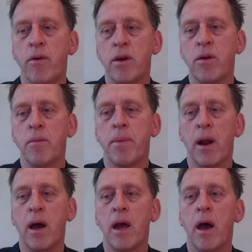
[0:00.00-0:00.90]
you, but
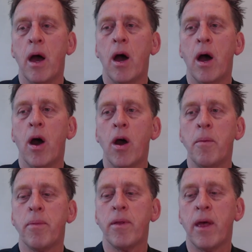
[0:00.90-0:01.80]
I hope
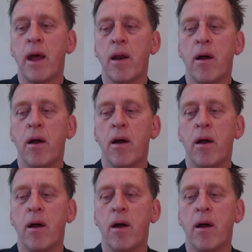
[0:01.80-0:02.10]
that